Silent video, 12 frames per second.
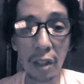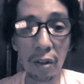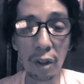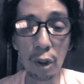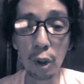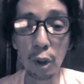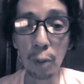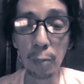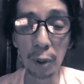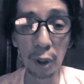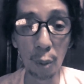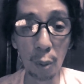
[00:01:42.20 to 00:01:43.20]
You don't
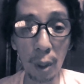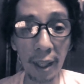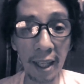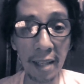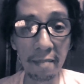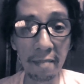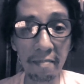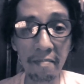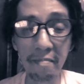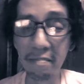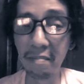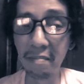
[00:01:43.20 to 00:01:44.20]
put the work in,
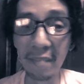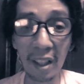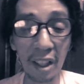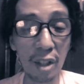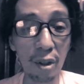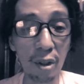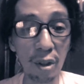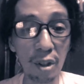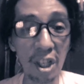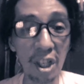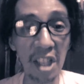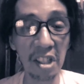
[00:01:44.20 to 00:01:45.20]
nothing's going to
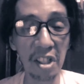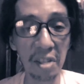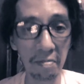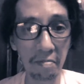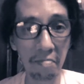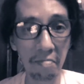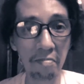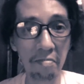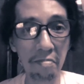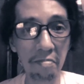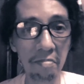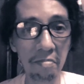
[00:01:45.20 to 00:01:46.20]
change.
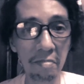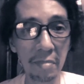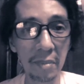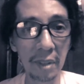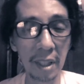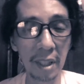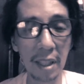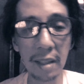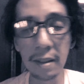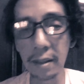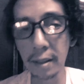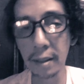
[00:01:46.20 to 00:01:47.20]
Okay.
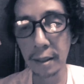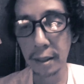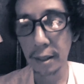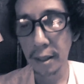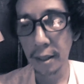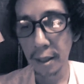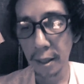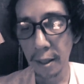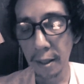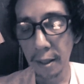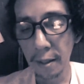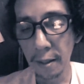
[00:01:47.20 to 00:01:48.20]

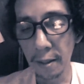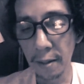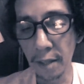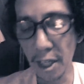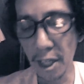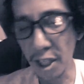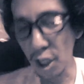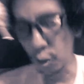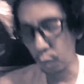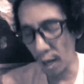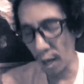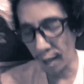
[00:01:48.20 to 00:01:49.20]
This is
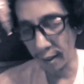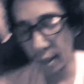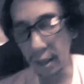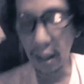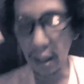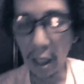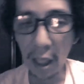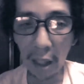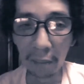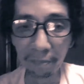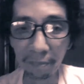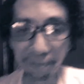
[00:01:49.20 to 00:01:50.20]
what
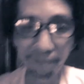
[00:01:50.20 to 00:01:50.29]
the